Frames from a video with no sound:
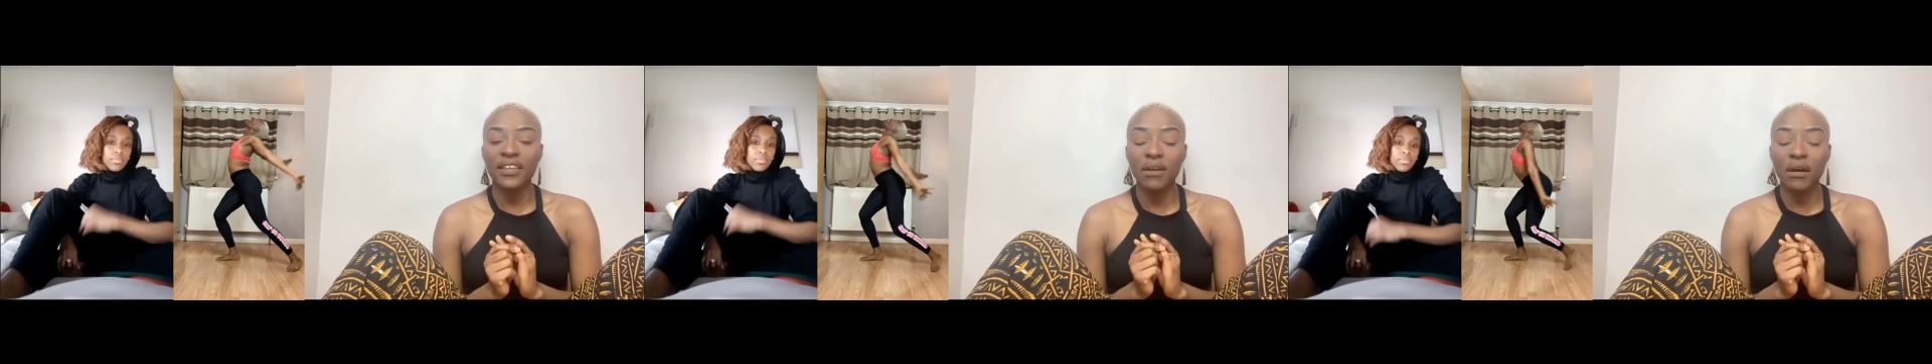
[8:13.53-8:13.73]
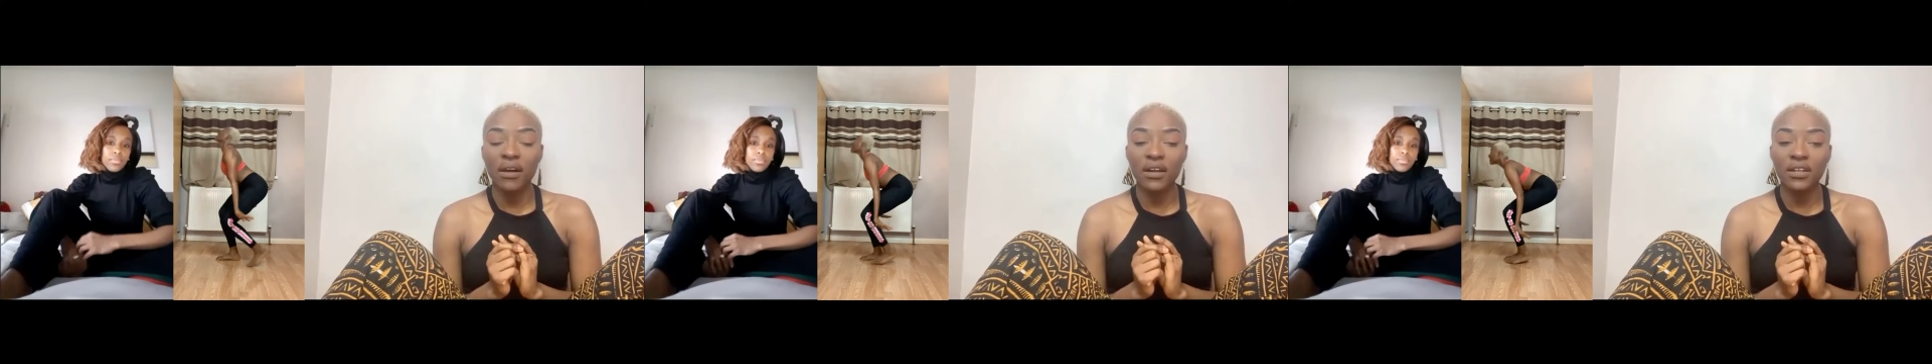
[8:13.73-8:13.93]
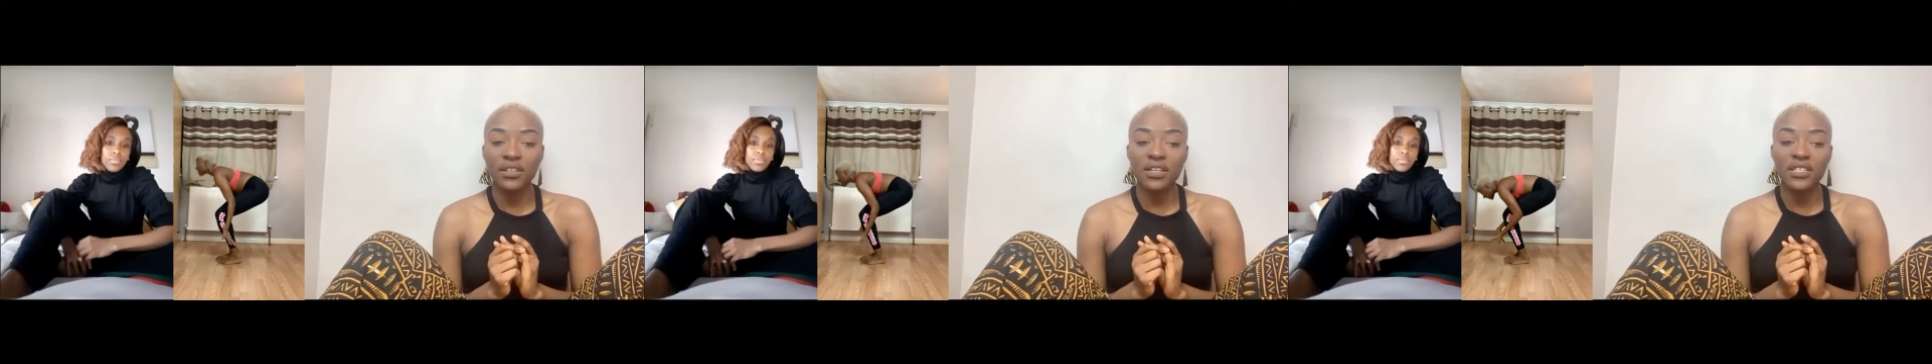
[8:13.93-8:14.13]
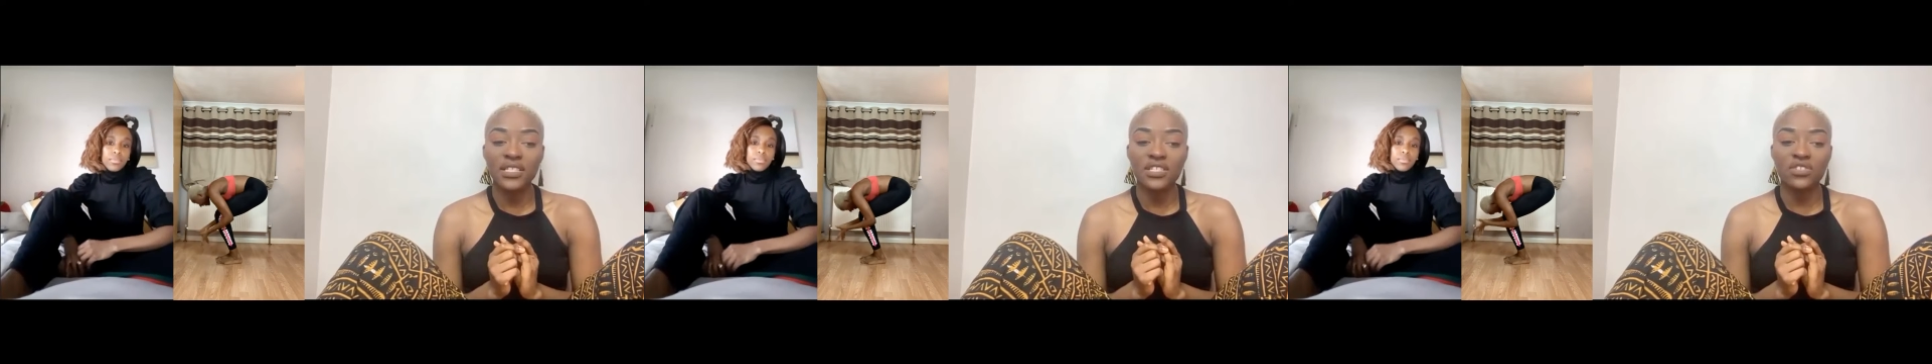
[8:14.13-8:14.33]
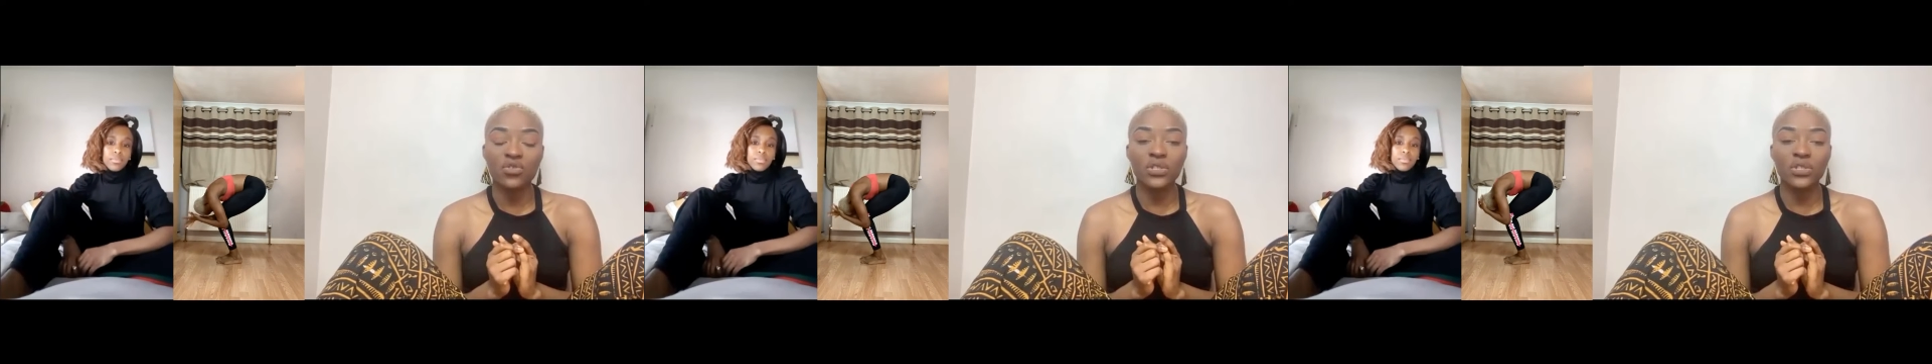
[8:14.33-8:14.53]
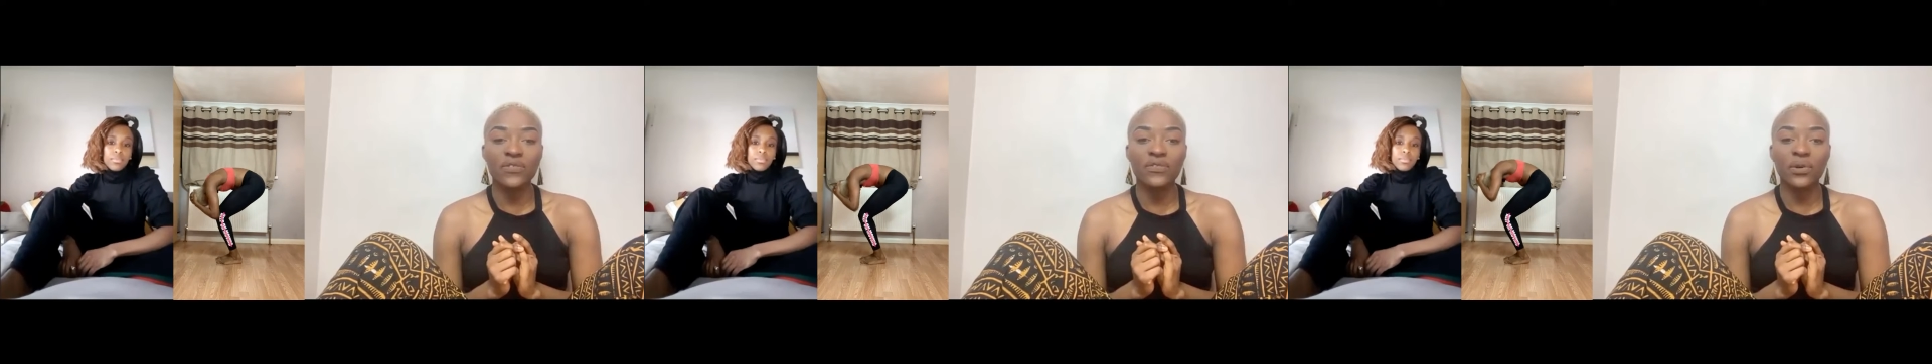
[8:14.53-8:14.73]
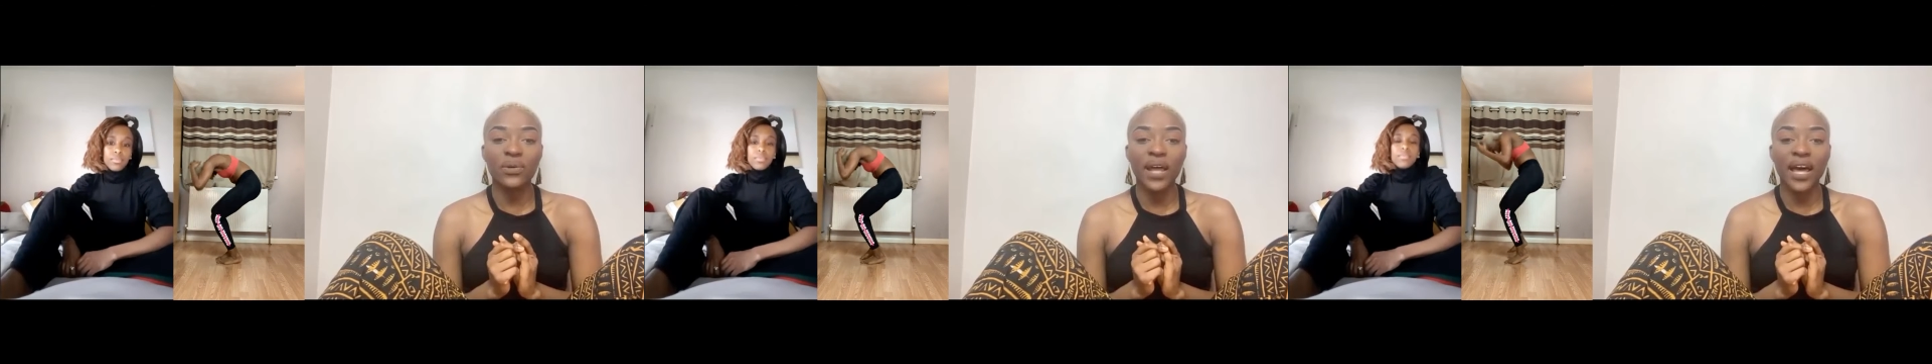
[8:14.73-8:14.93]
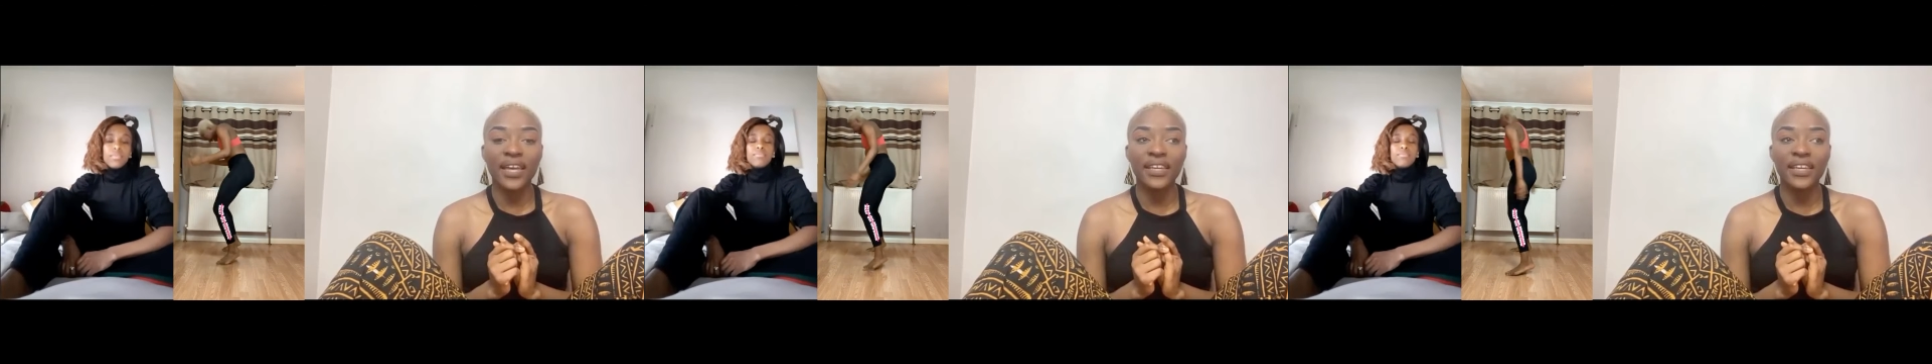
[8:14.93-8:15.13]
younger dancers, not to feel
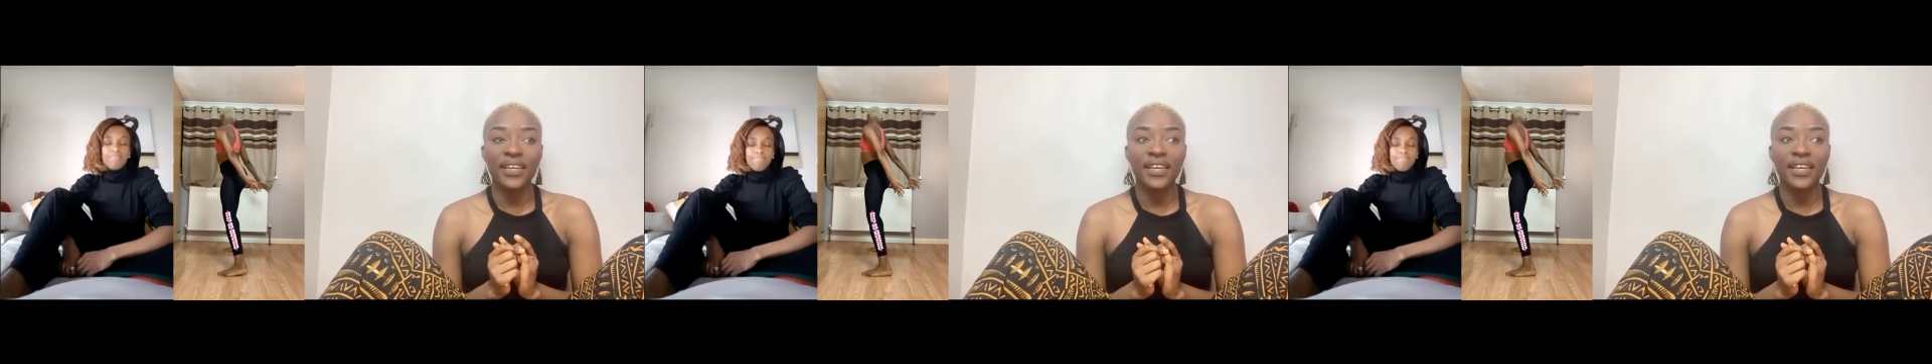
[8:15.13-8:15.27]
like